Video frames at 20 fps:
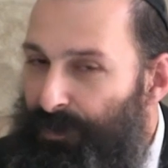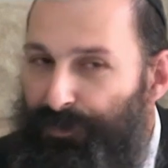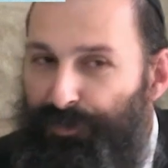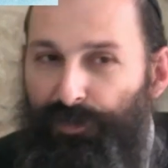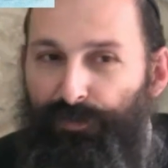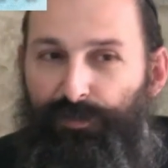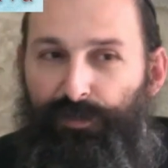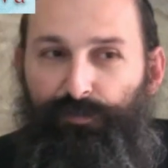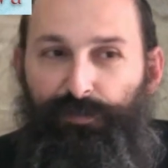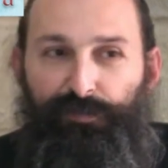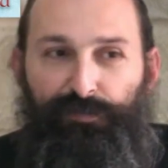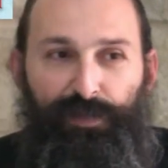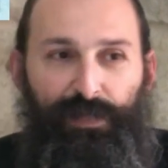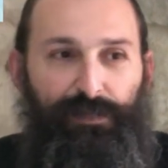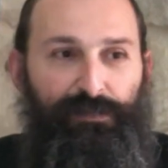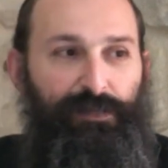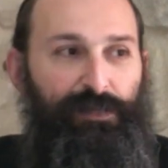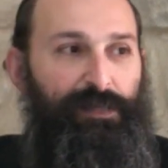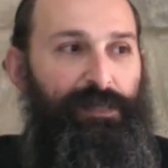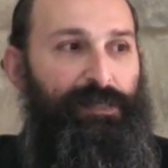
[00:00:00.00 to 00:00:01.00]
So you would
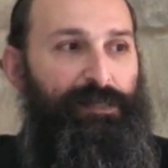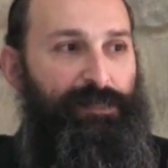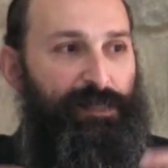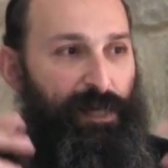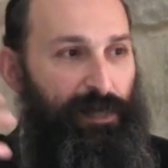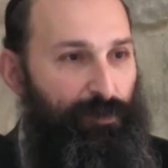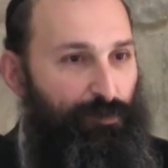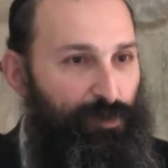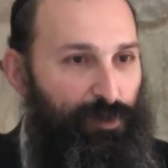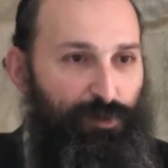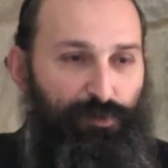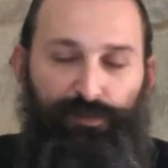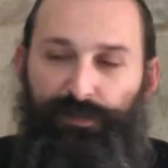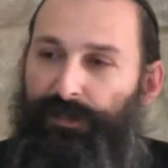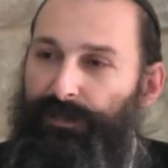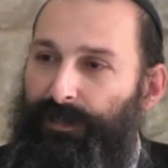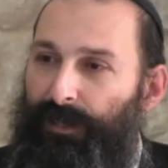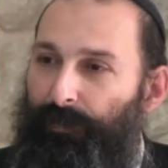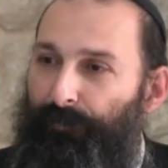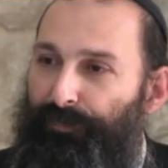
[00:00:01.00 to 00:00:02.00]
think that Yitzchak would lose
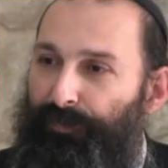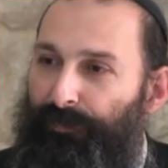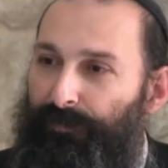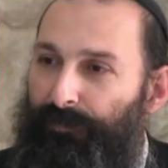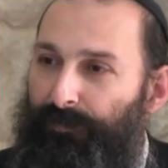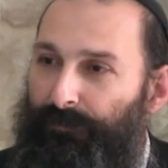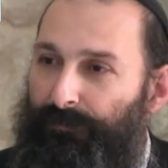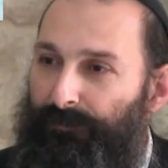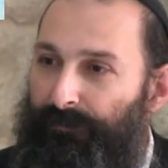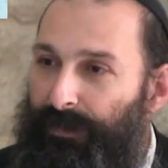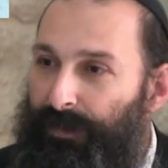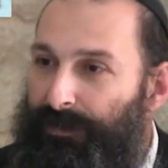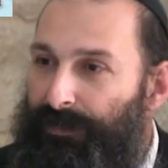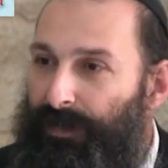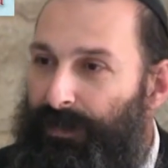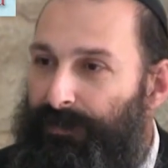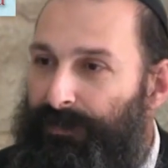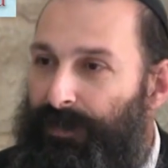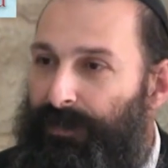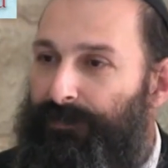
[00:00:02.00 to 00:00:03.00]
his temper.
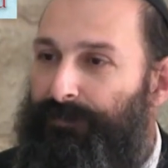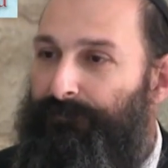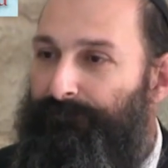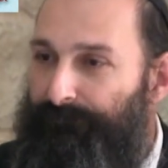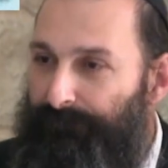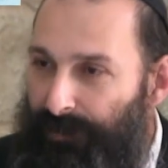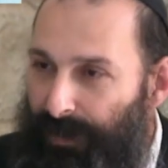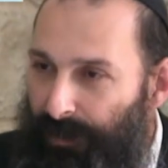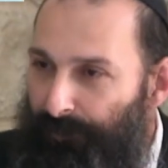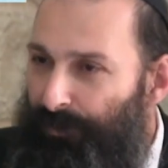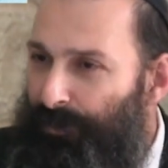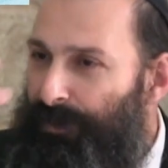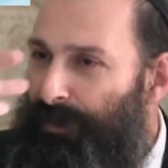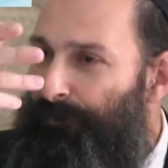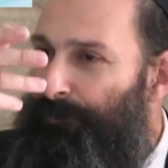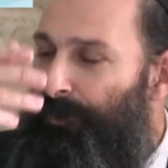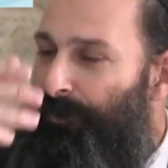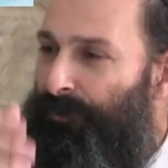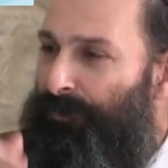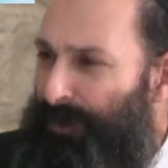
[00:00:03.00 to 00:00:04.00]
Yitzchak says,
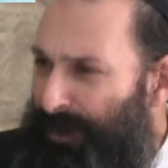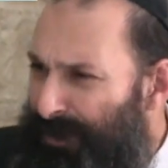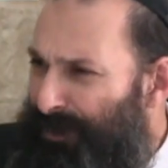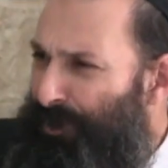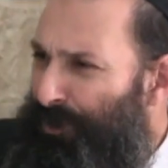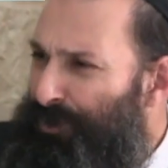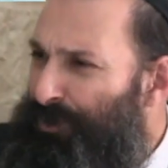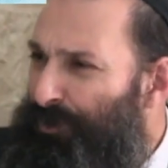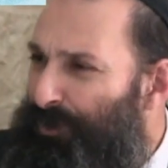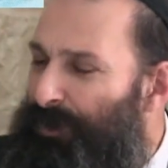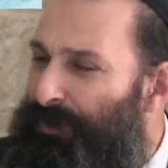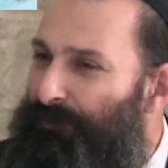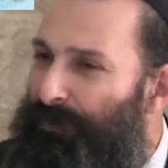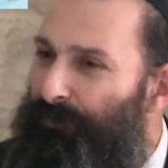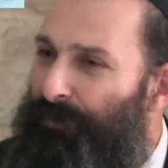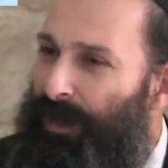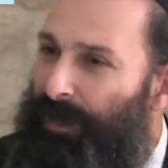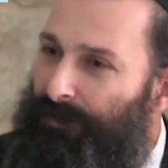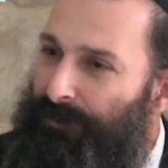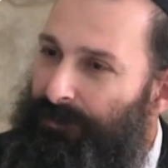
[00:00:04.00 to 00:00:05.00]
he's also going to
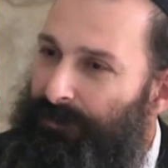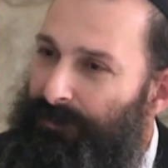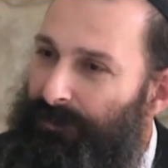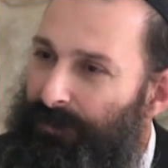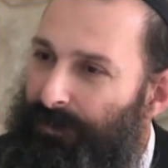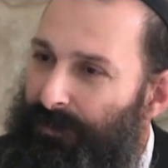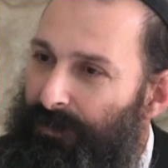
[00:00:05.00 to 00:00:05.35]
be blessed.